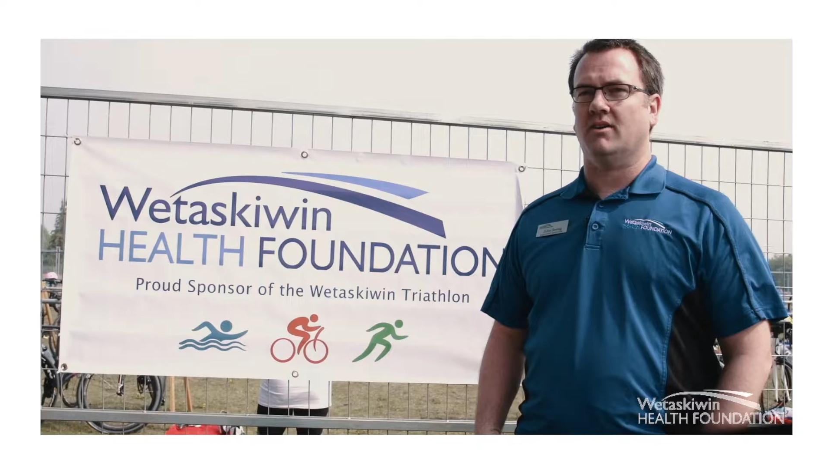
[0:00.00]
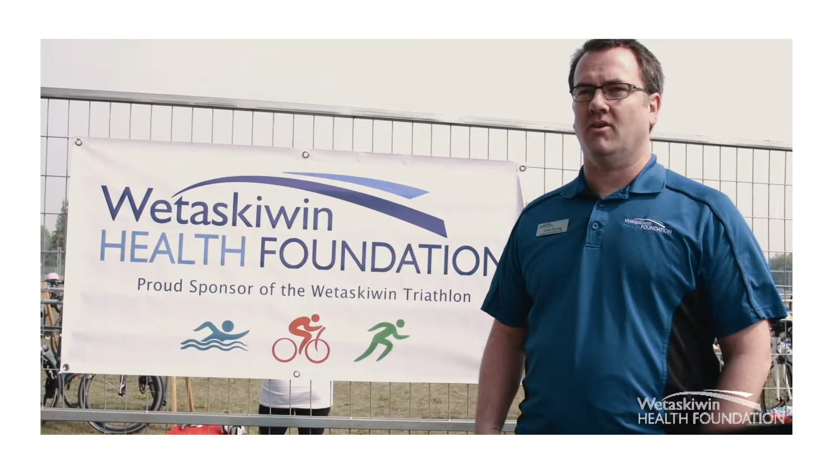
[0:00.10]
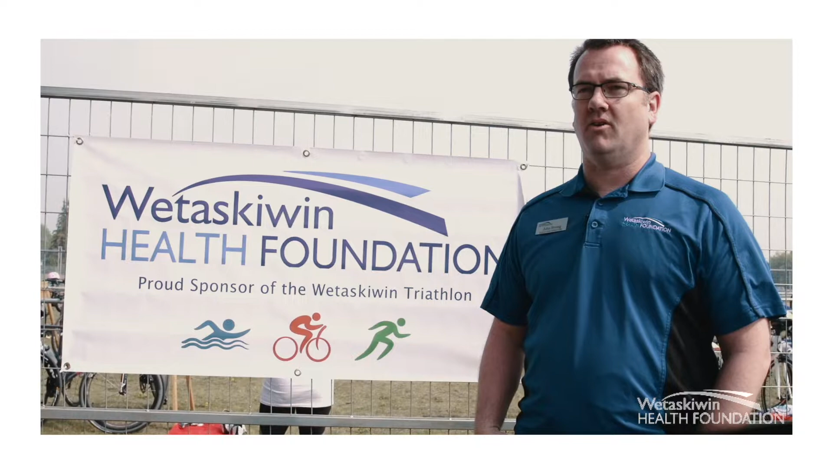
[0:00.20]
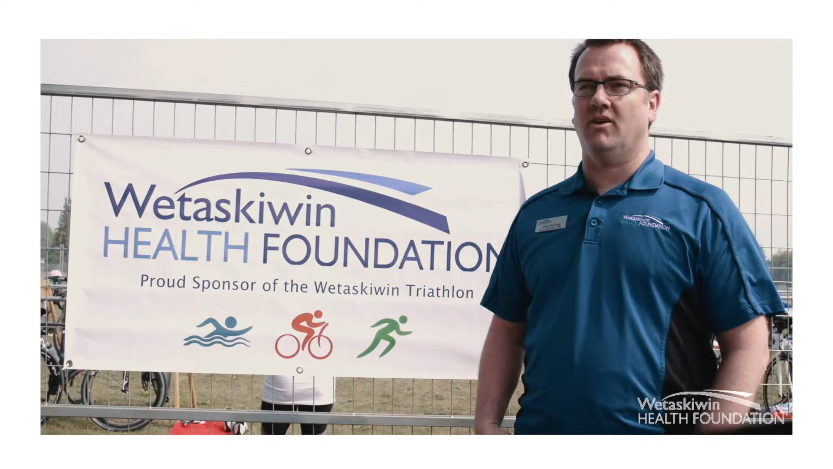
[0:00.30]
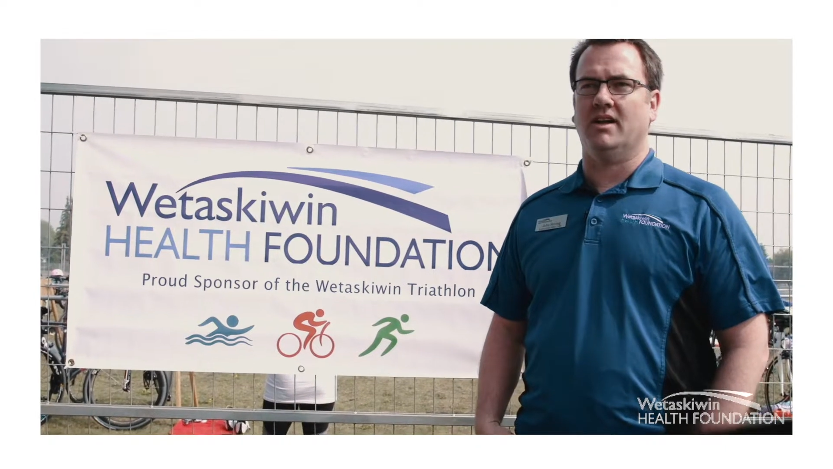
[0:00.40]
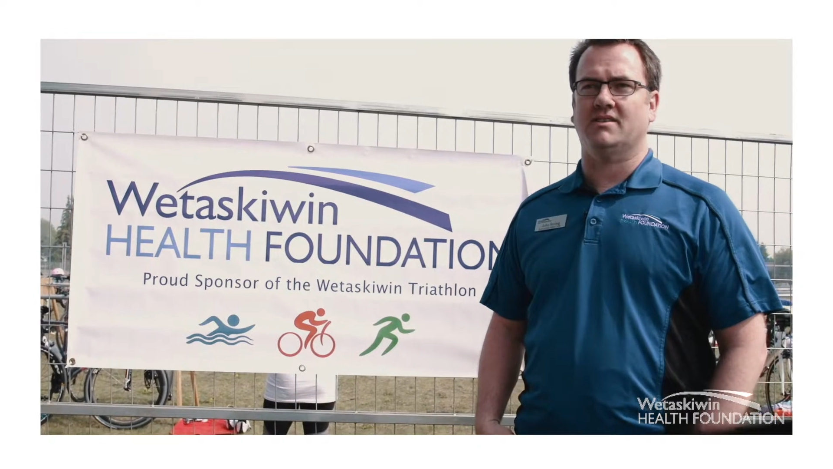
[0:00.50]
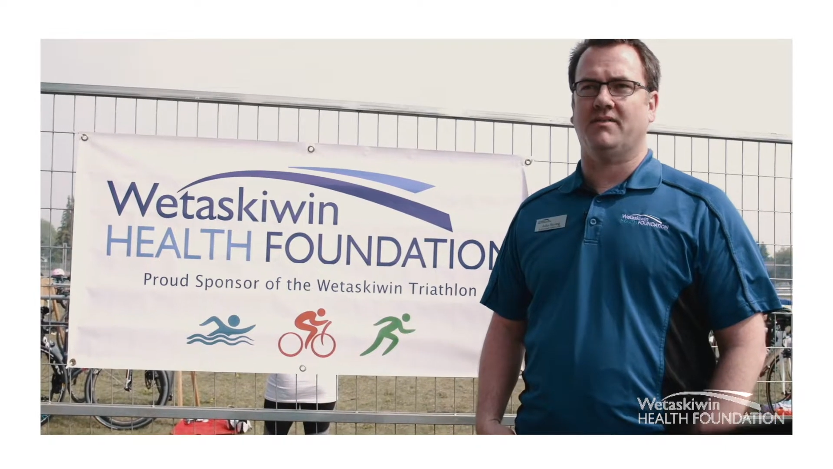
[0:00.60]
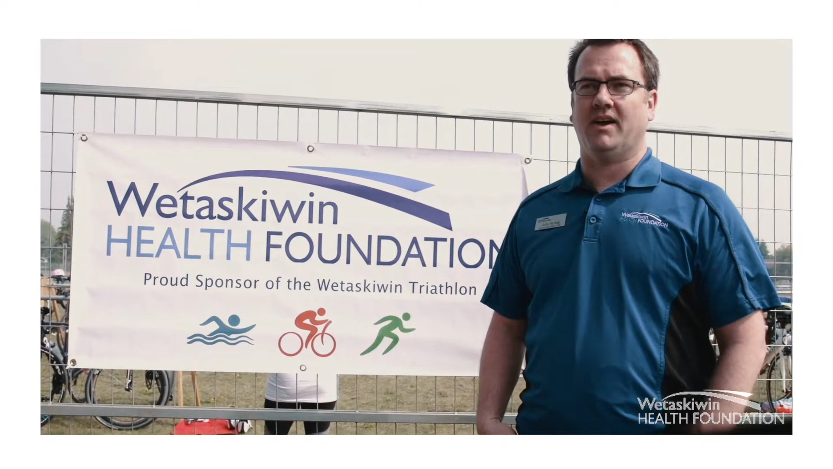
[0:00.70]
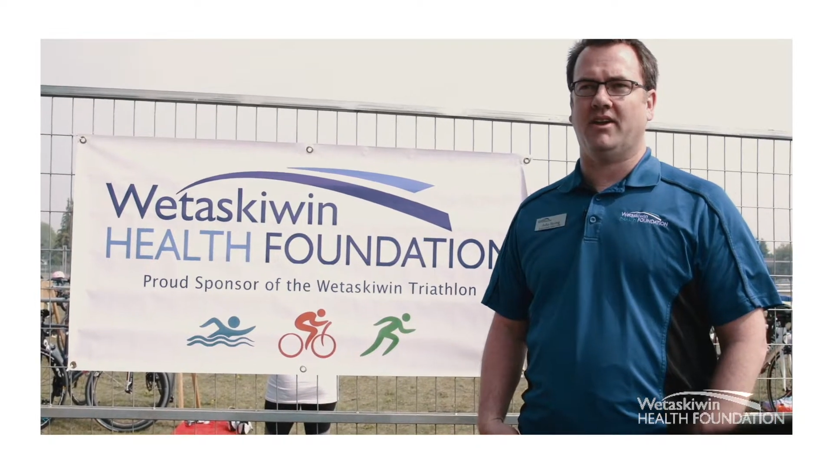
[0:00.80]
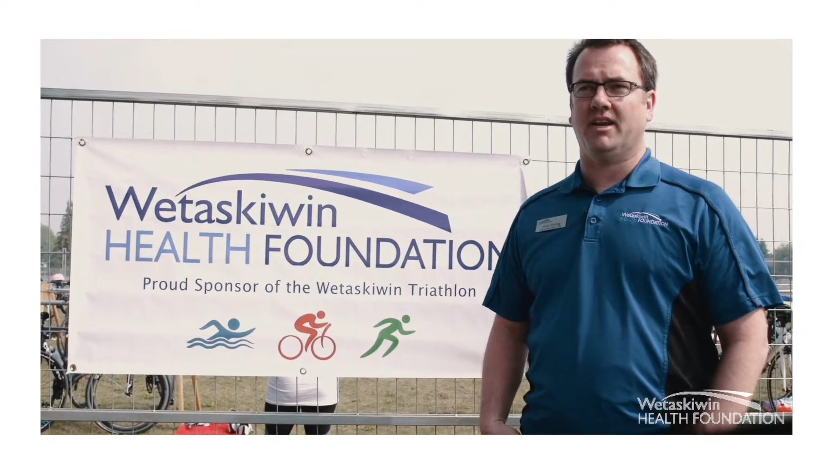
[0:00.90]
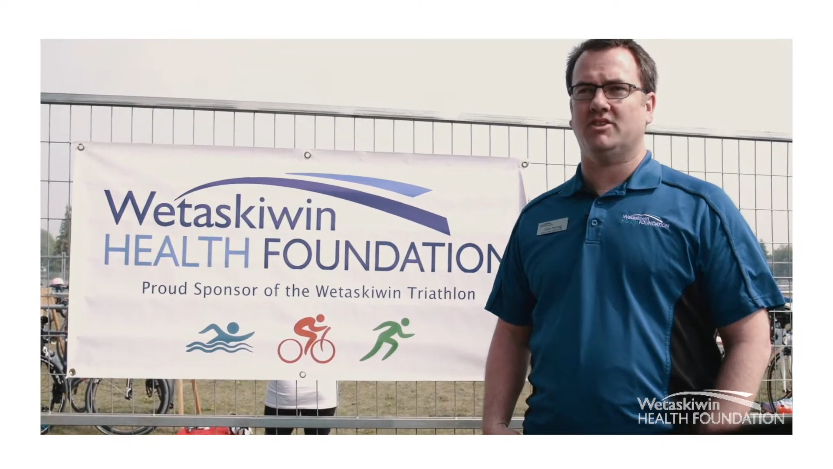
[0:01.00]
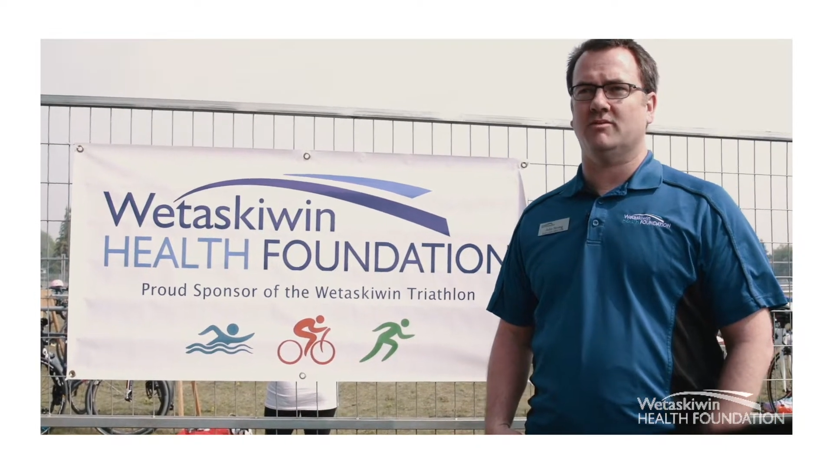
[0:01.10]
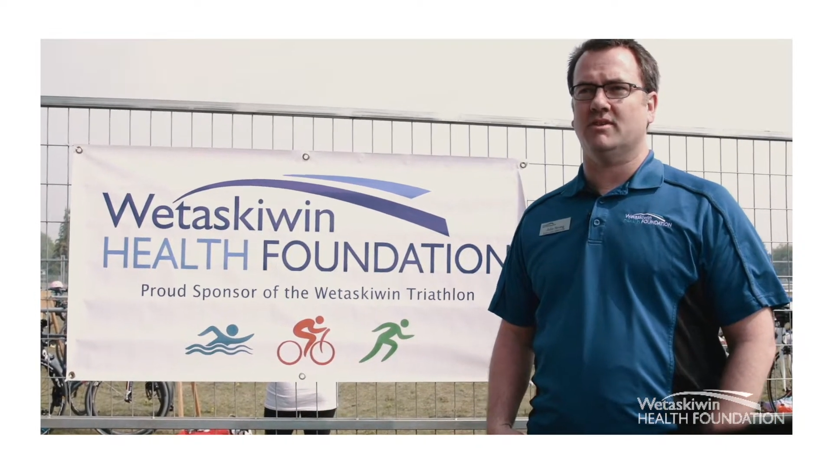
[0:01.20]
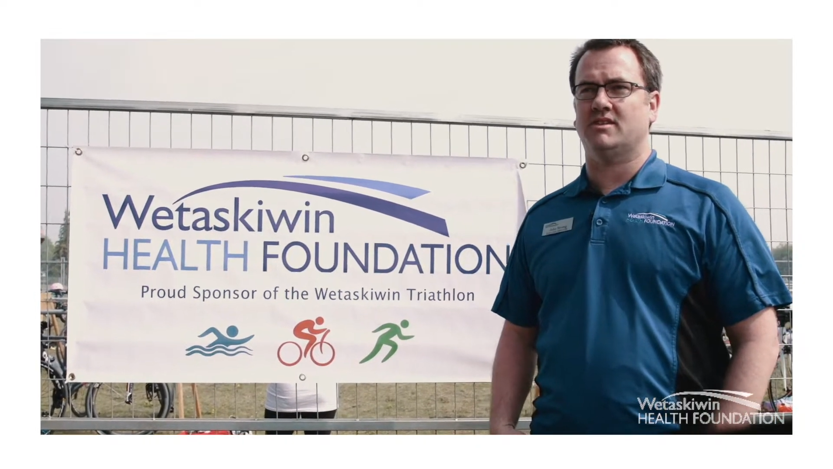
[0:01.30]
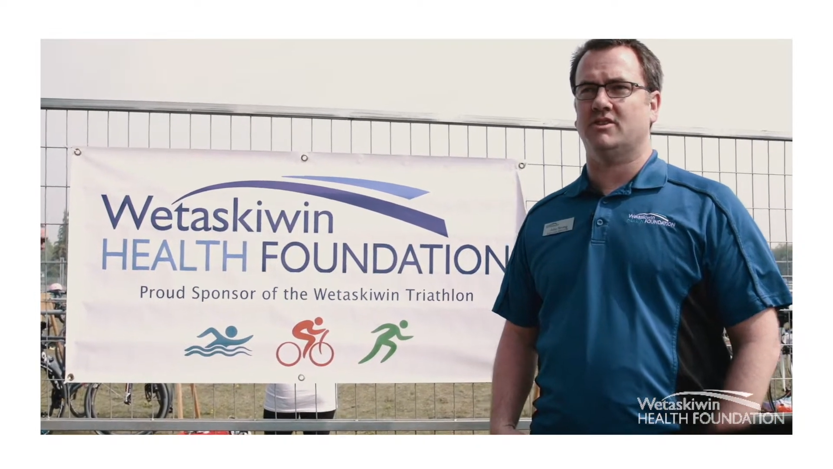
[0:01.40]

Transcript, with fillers: The goal as the foundation was